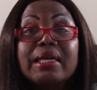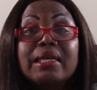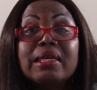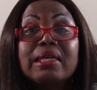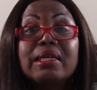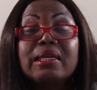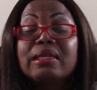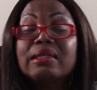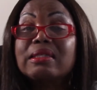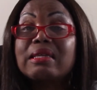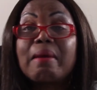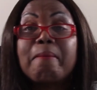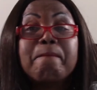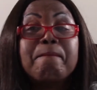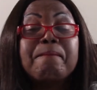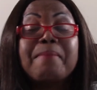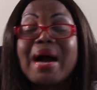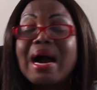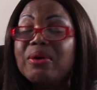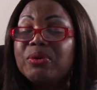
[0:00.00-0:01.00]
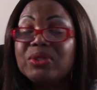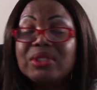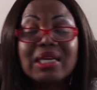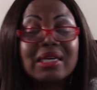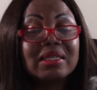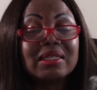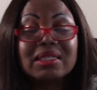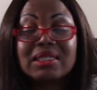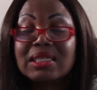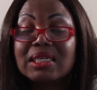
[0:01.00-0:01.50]
It is
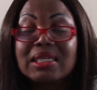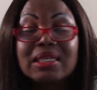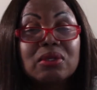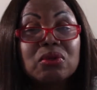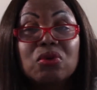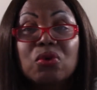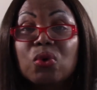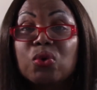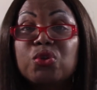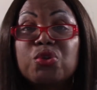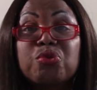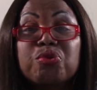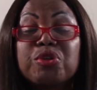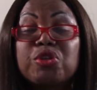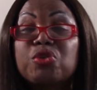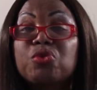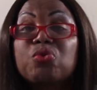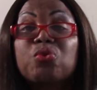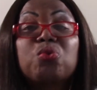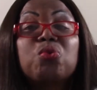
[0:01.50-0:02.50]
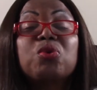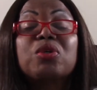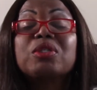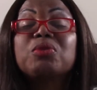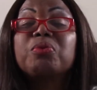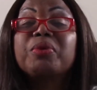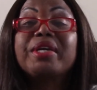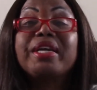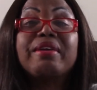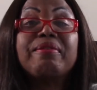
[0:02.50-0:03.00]
abundant in grocery
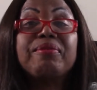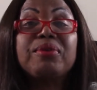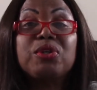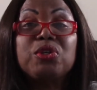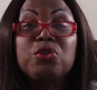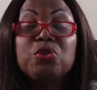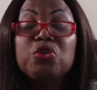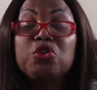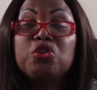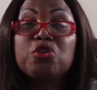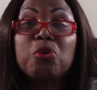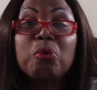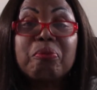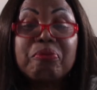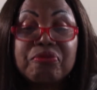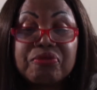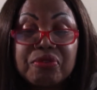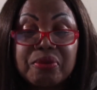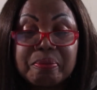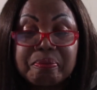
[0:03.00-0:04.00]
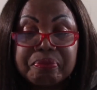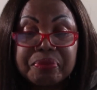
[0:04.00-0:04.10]
stores, whatever you shop for.